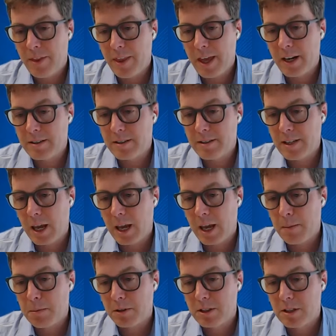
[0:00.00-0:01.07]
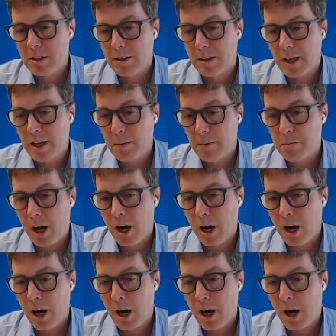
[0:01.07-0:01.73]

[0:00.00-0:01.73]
then it's able to then